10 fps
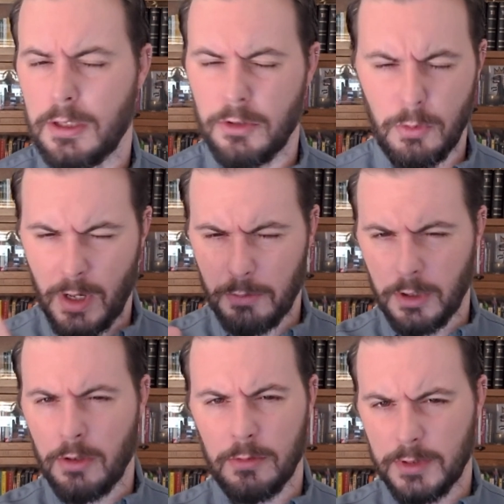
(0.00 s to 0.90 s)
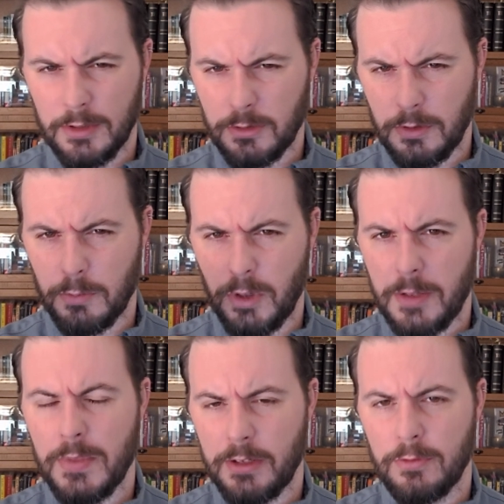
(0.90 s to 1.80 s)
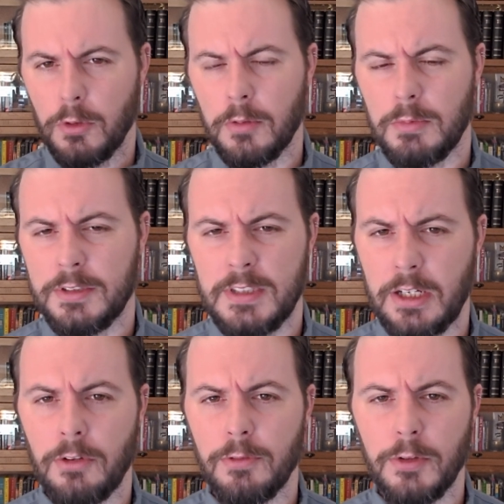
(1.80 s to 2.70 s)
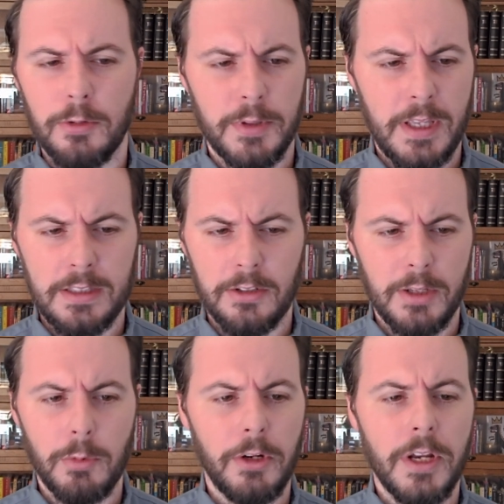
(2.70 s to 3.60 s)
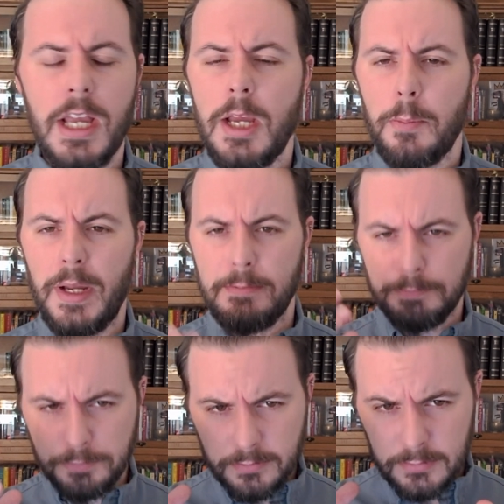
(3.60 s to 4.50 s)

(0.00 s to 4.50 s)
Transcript: I don't know why we're going with a sort of bread metaphor. Let's not go further with that. That'll get weird. But